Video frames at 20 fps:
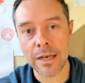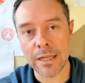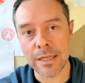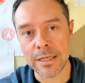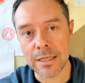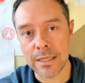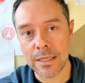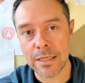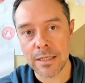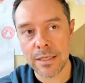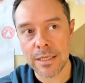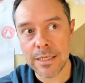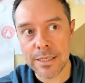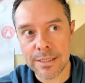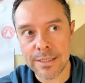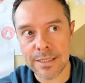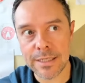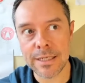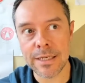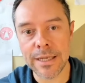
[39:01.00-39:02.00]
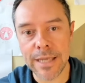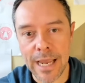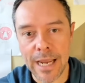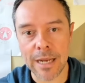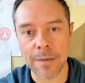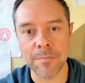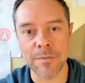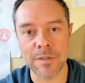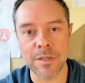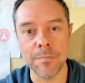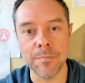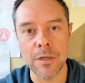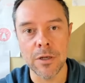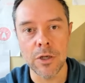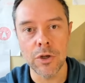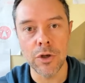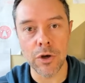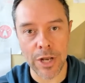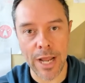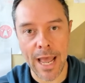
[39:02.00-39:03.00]
an easy game to be
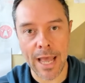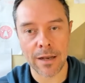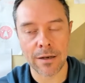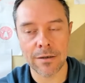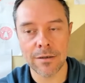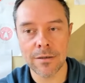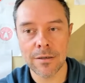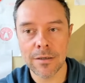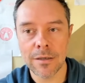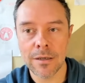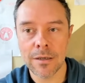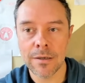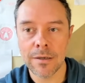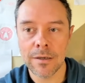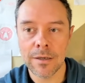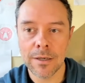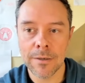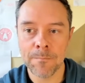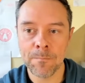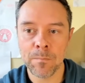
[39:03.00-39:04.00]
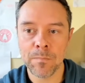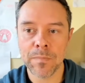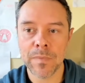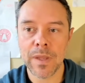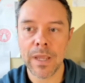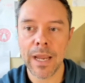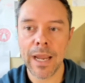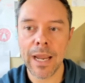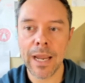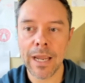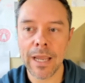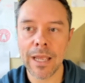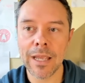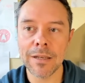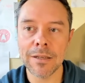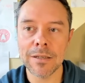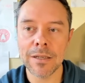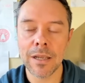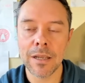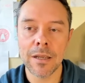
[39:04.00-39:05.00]
good at.
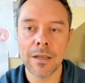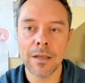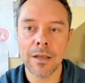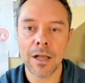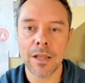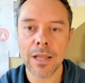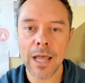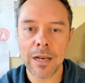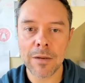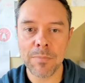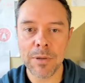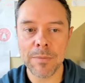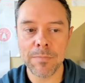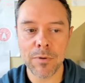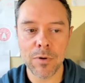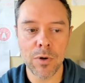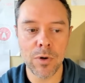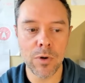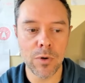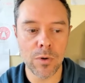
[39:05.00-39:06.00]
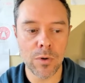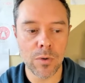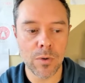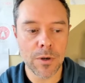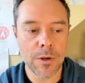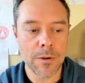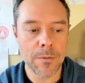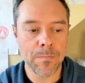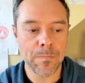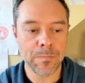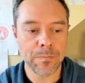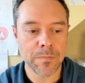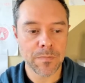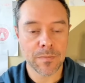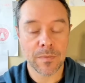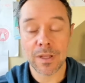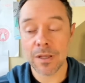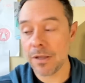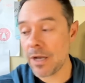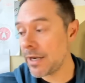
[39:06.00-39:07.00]
And a lot of people who,
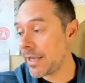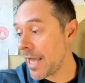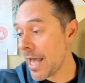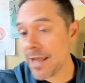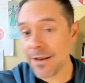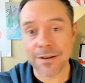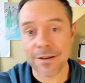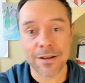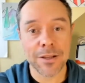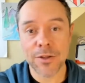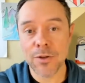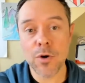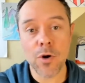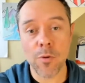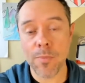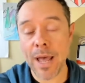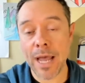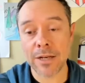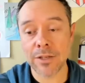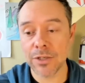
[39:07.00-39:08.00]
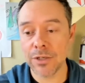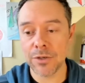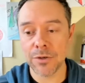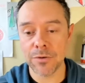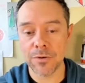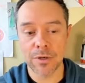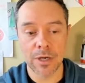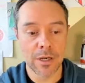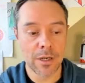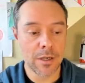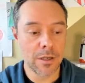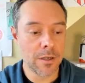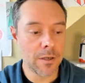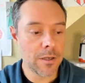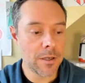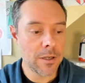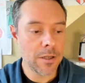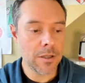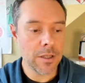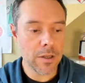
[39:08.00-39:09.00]
again, you go back to,
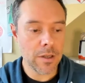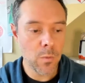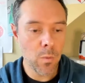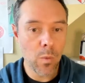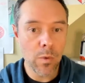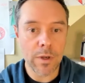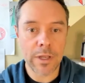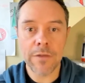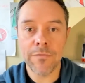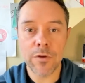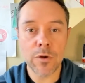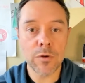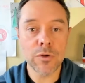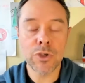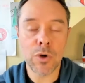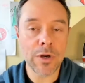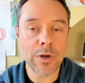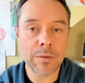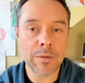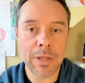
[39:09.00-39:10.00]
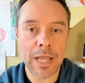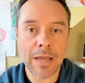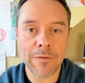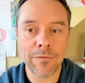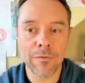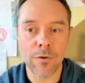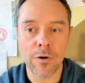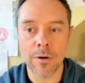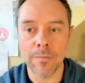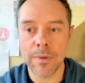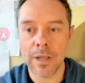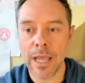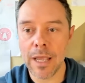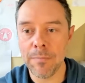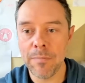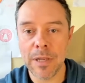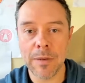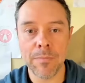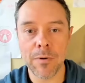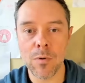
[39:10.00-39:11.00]
if you joined a platform
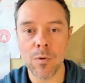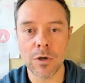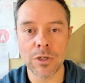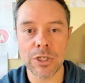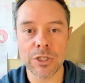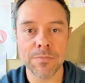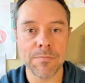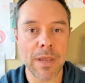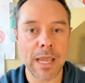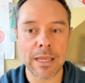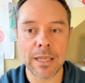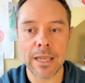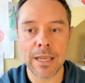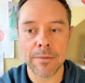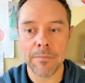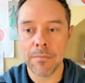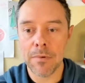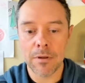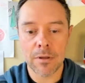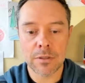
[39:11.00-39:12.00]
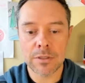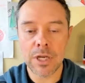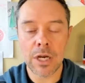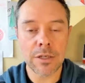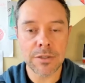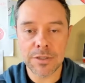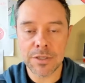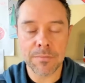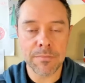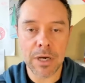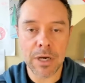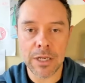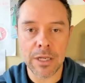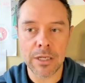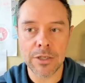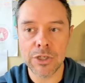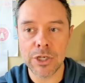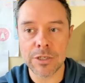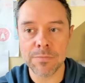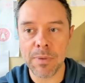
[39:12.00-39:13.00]
and people were just making tons of
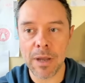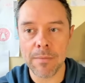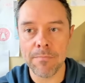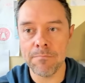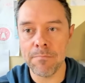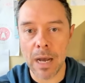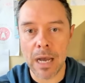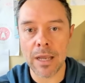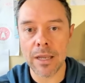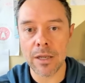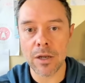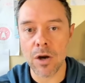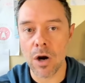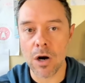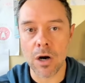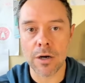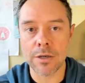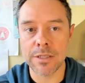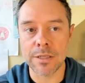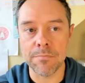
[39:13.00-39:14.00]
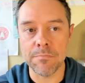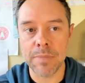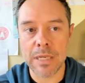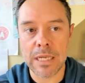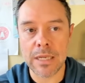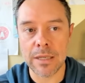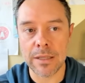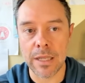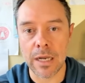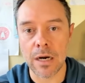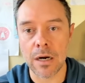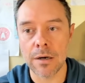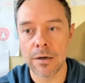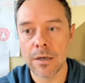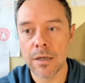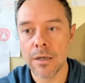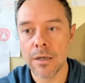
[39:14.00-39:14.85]
money just by buying cards and being there,